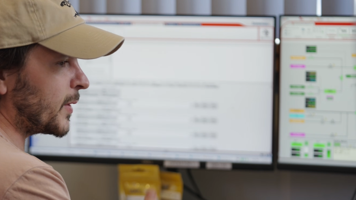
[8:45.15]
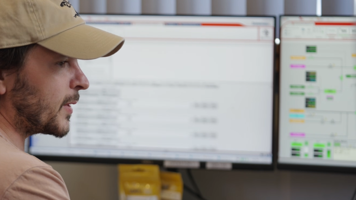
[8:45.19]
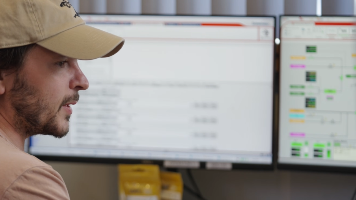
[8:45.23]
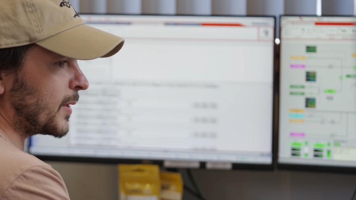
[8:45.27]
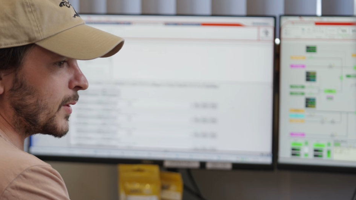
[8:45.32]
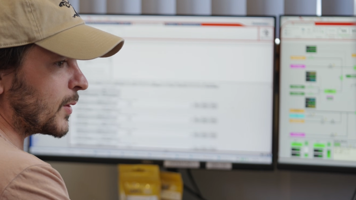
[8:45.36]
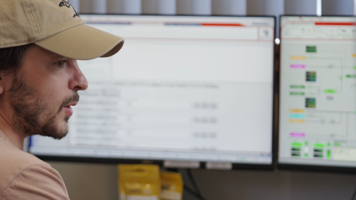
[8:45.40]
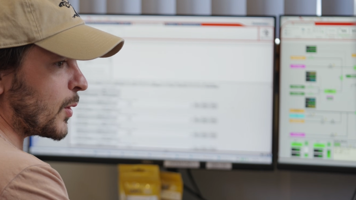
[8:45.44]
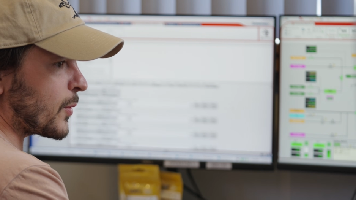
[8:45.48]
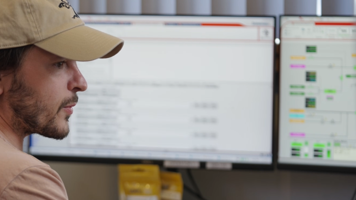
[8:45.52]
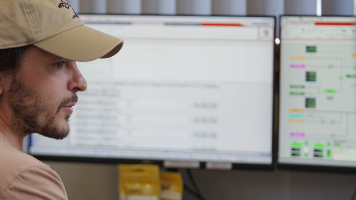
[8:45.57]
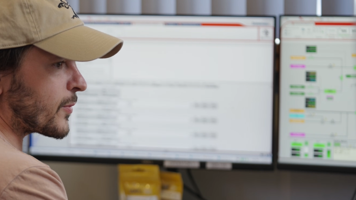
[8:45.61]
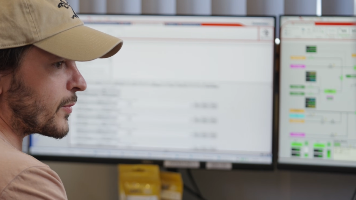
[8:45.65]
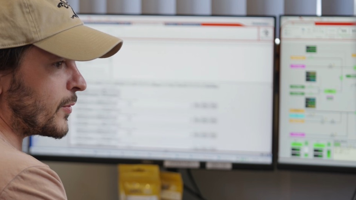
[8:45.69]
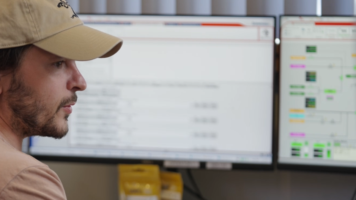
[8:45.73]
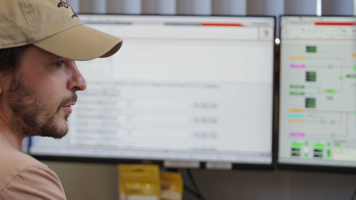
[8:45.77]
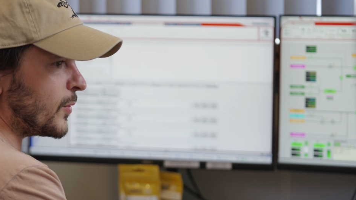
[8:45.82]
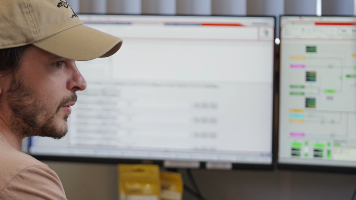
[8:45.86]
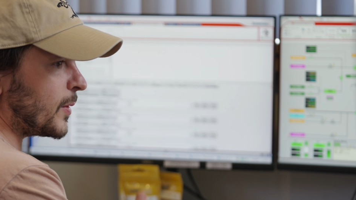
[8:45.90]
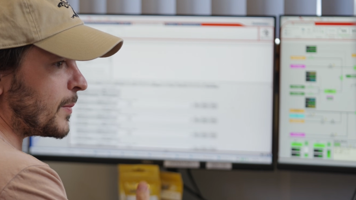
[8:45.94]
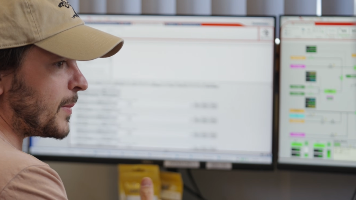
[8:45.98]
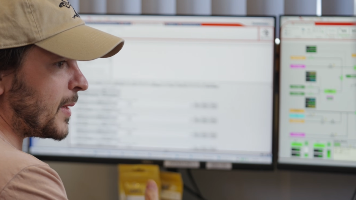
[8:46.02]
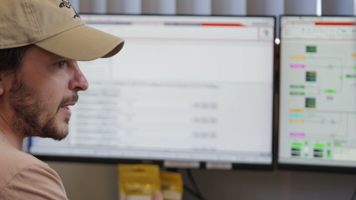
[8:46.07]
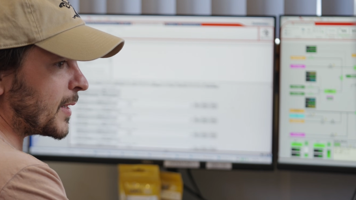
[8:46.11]
can go
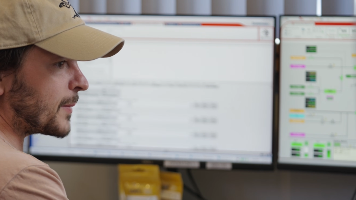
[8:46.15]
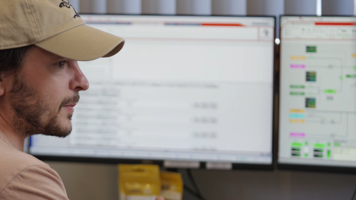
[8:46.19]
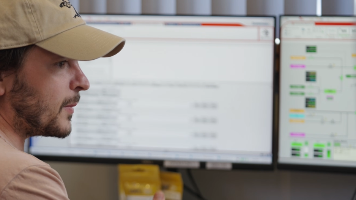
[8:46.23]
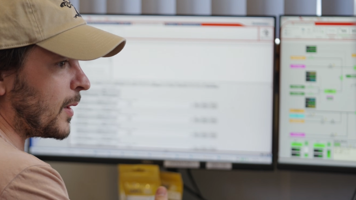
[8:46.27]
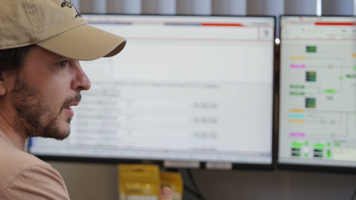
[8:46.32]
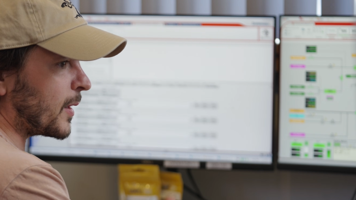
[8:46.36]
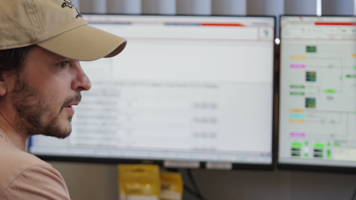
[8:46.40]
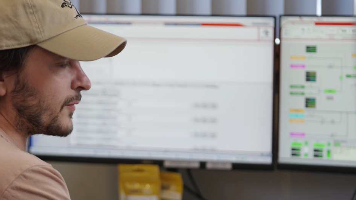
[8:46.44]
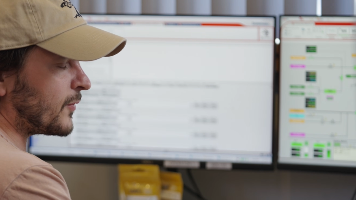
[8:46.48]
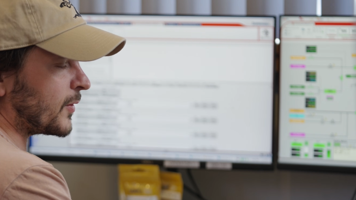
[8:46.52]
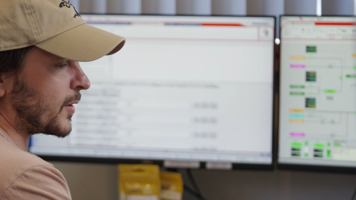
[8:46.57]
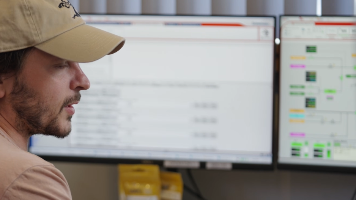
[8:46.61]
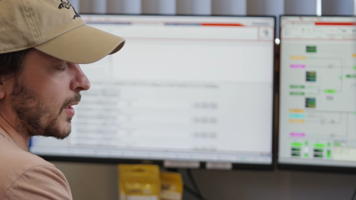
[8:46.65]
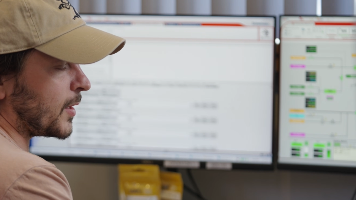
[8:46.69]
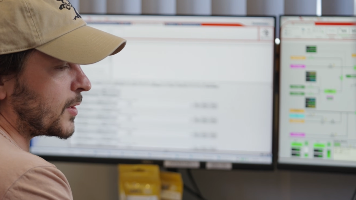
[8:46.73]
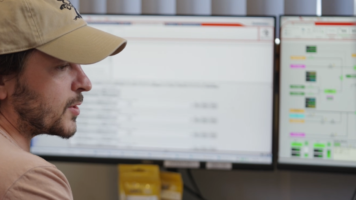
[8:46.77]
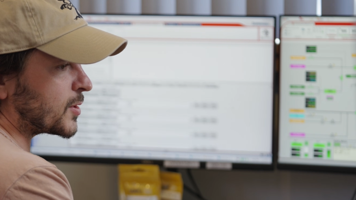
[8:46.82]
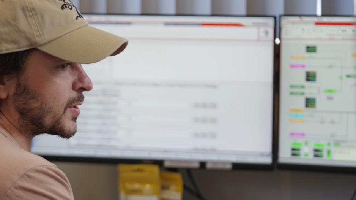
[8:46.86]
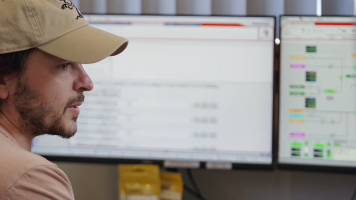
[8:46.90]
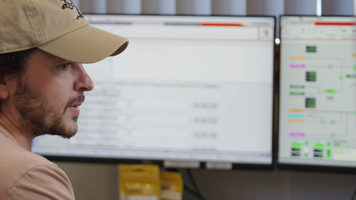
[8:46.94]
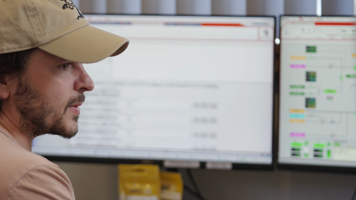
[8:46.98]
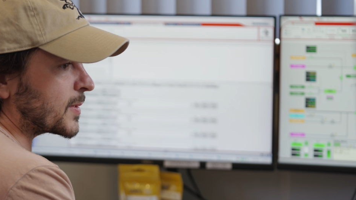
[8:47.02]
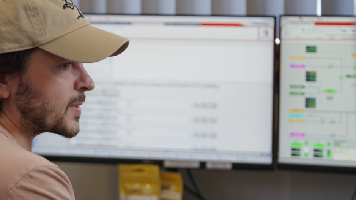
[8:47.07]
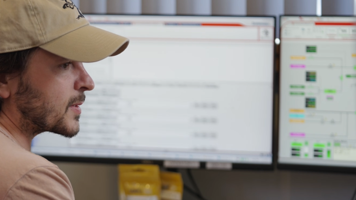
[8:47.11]
through and make
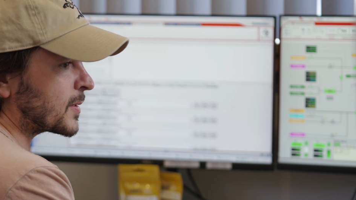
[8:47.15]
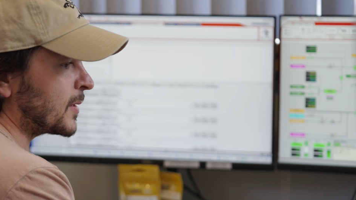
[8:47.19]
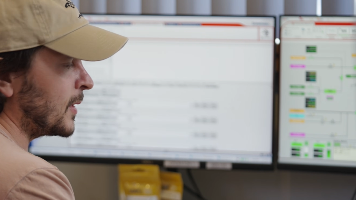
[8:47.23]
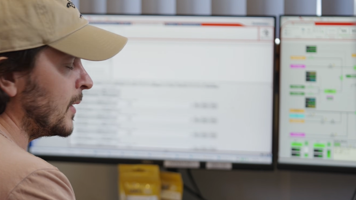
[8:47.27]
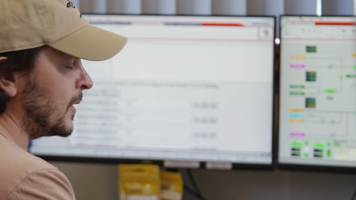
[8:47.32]
modifications.